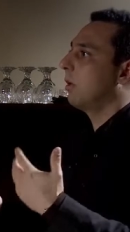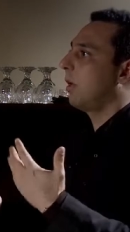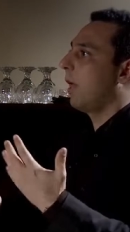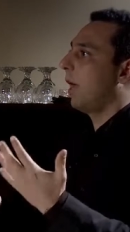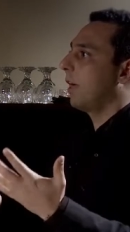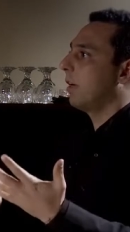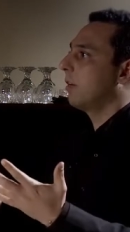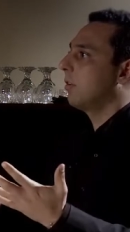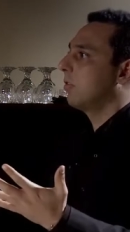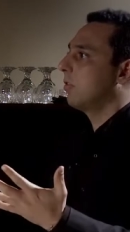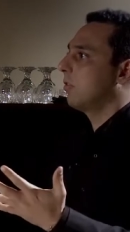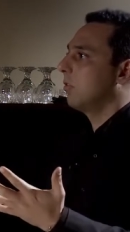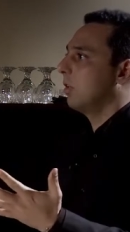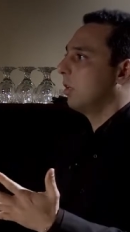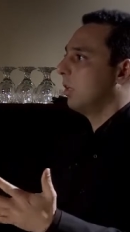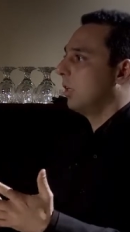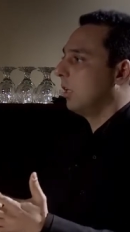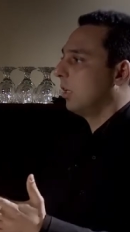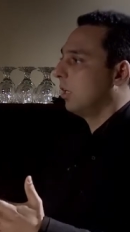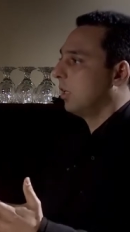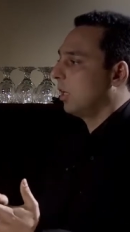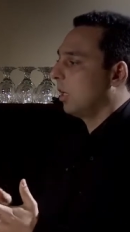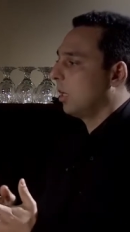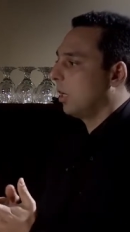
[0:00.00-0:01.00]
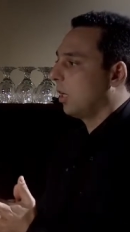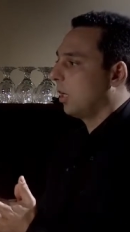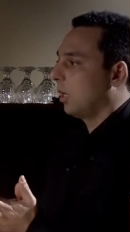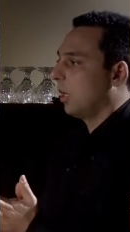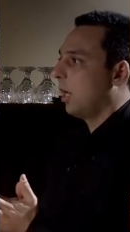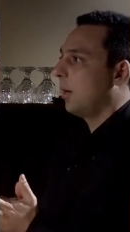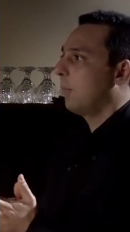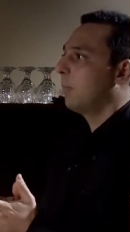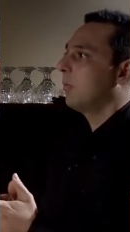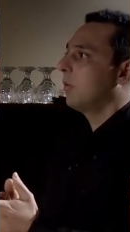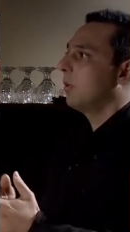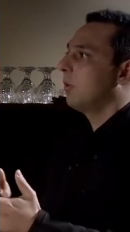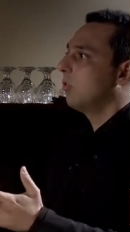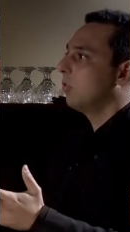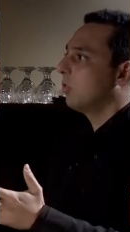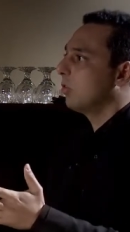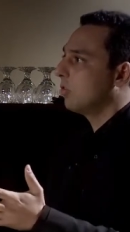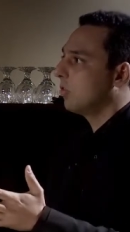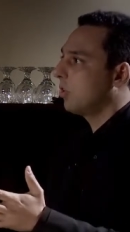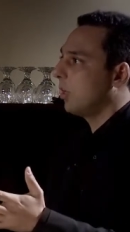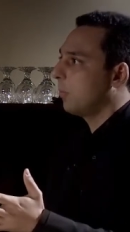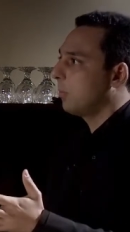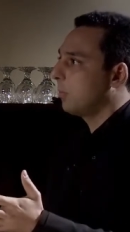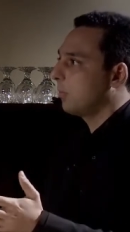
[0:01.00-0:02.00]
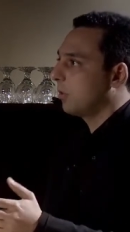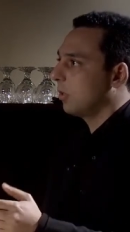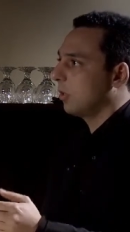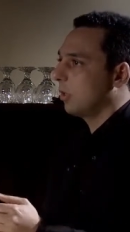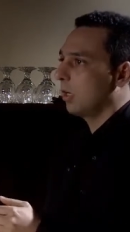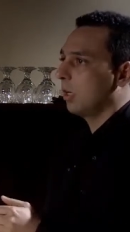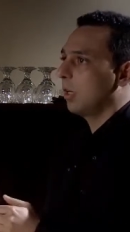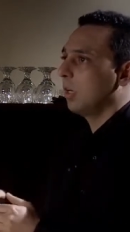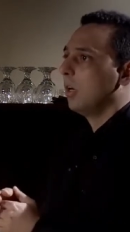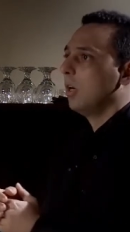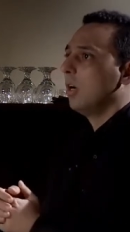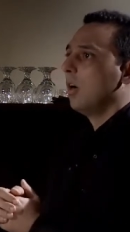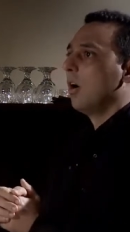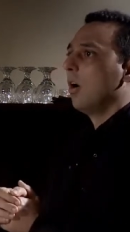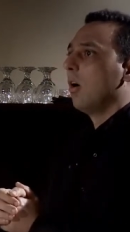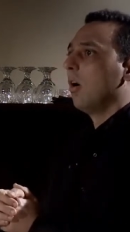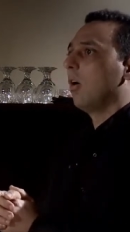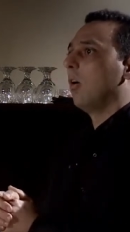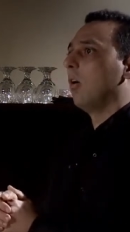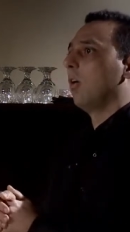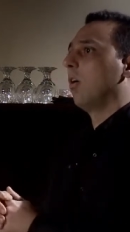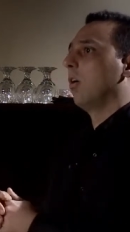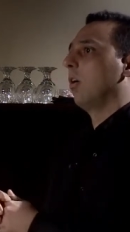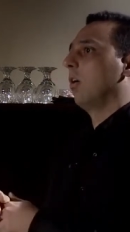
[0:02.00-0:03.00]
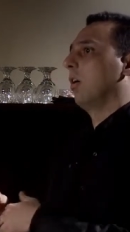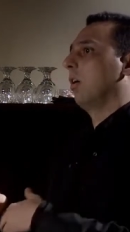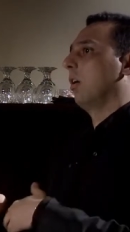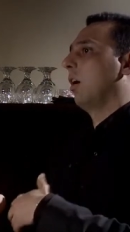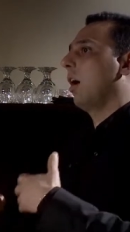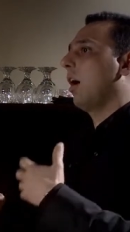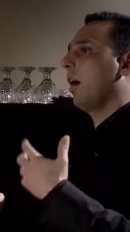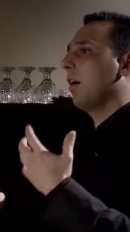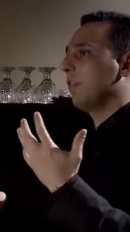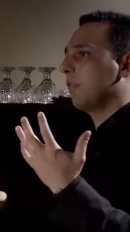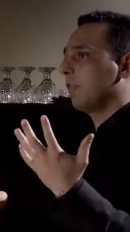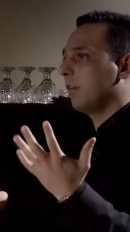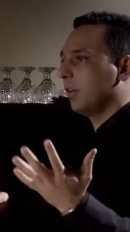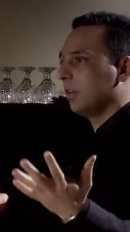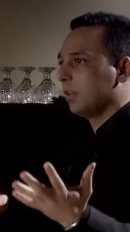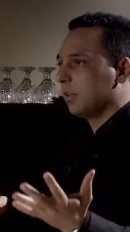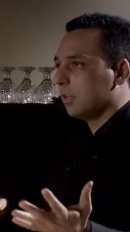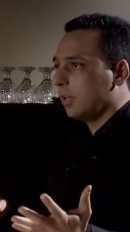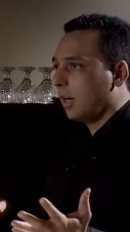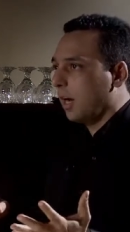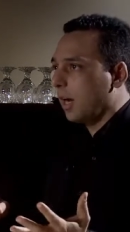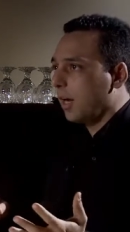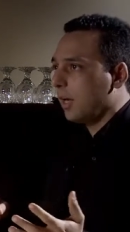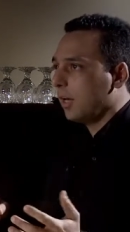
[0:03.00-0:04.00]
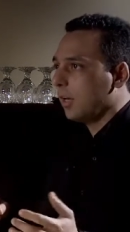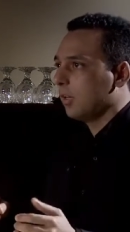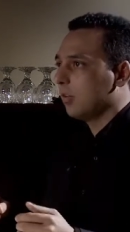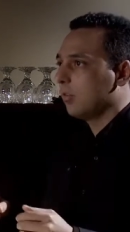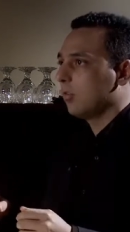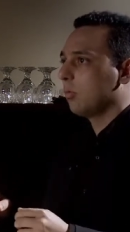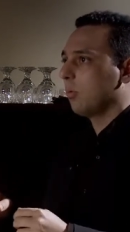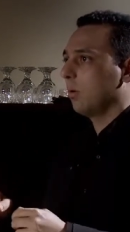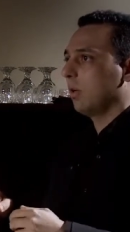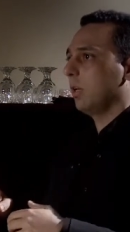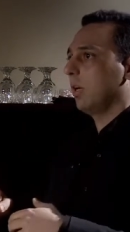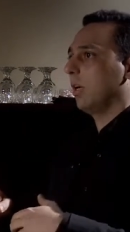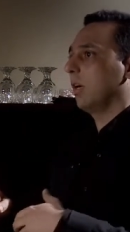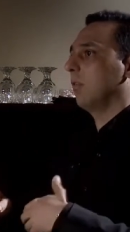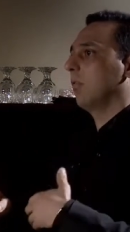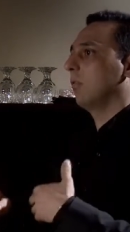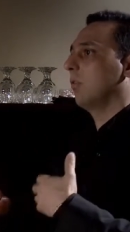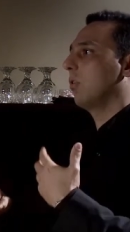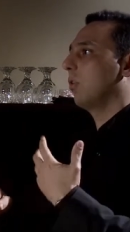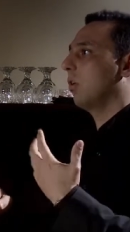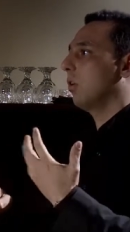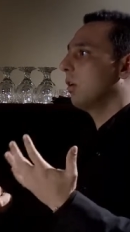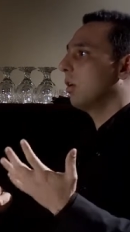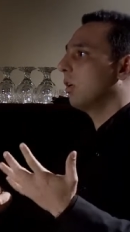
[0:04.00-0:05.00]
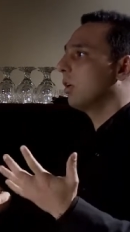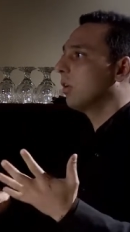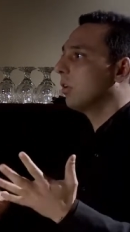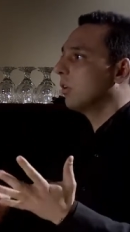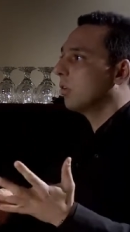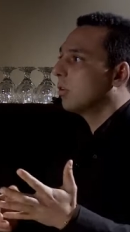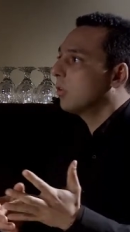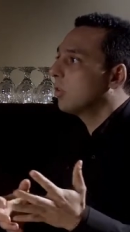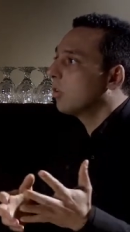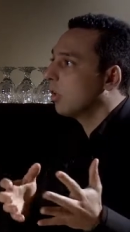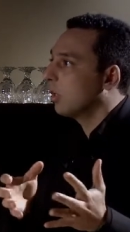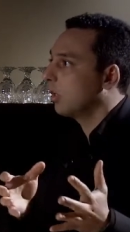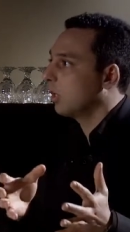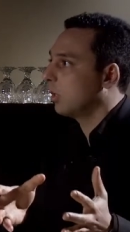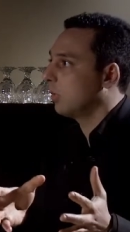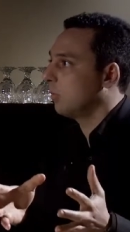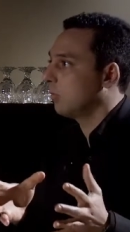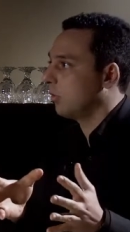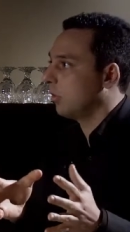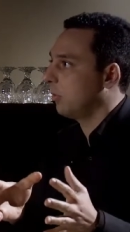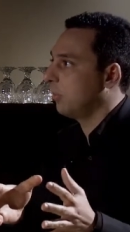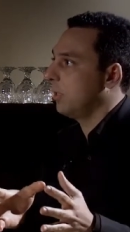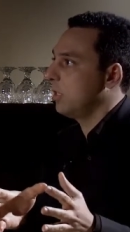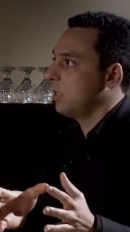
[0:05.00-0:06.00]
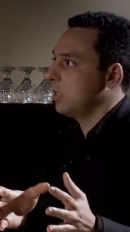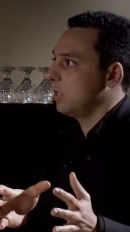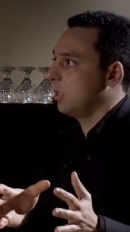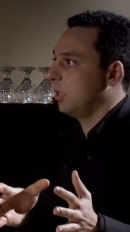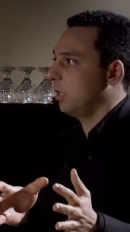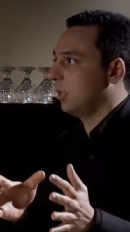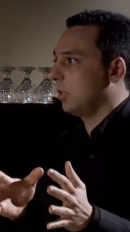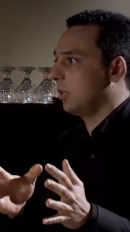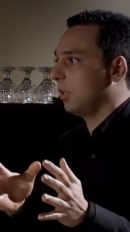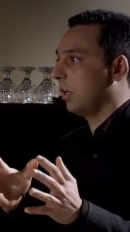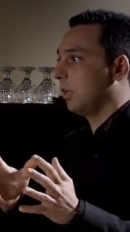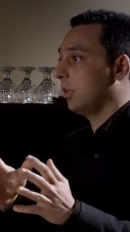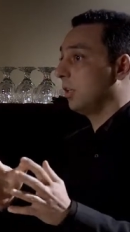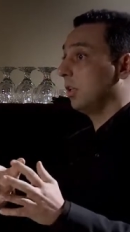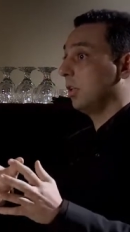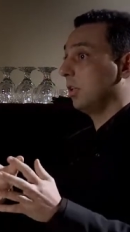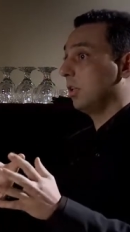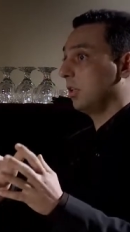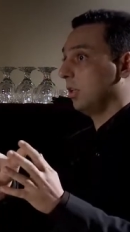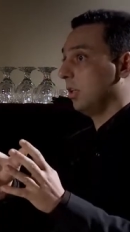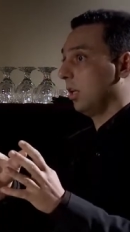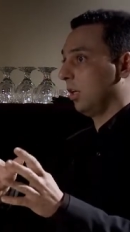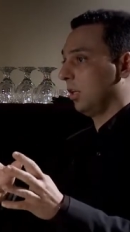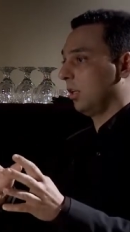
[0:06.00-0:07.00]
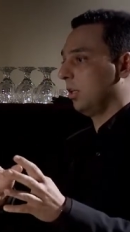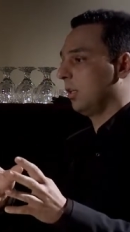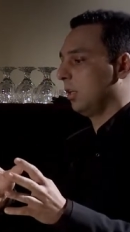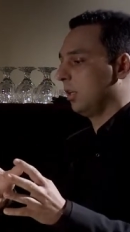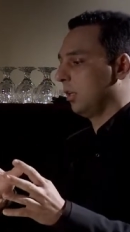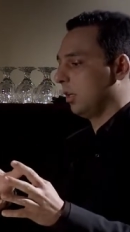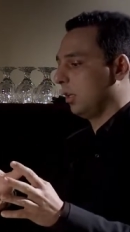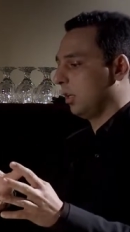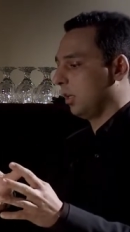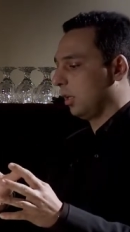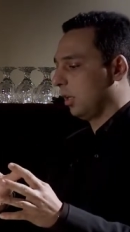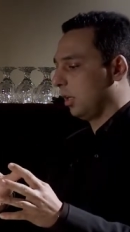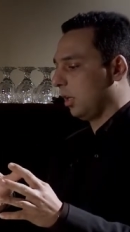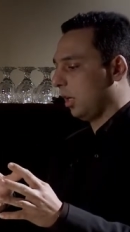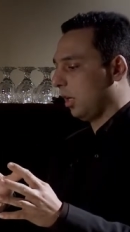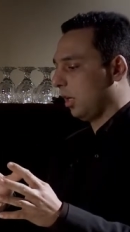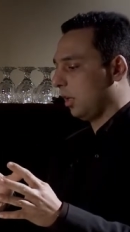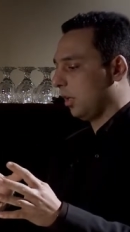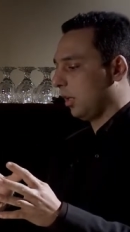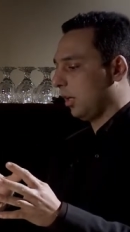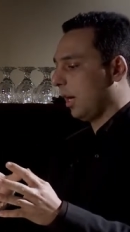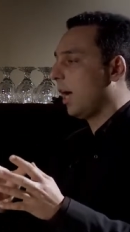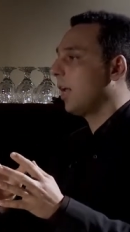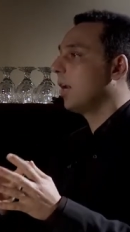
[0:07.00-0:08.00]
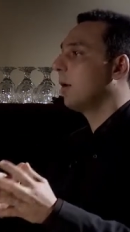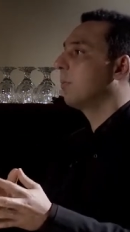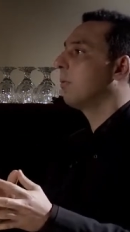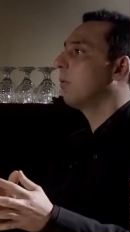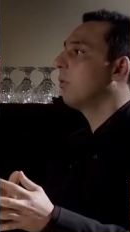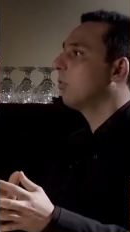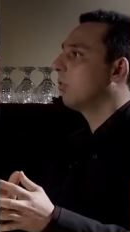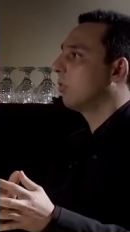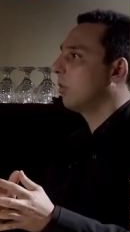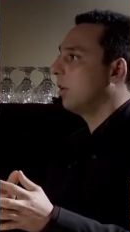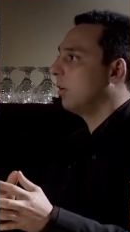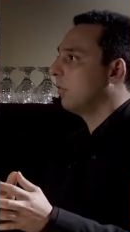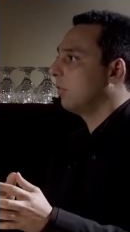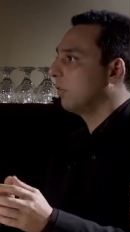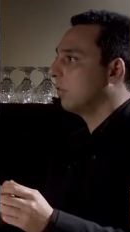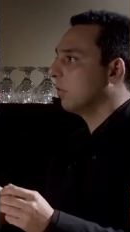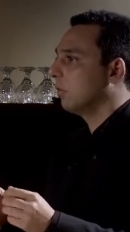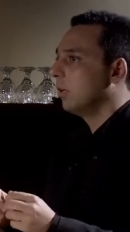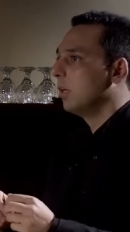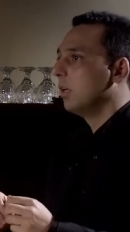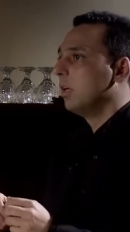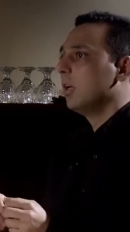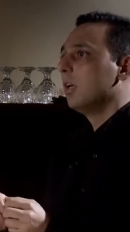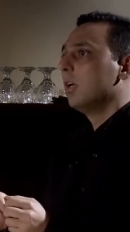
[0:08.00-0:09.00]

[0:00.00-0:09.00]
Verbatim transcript: lacks the leptin receptor, or high-fat diets where you have chronic inflammation at the adipose level.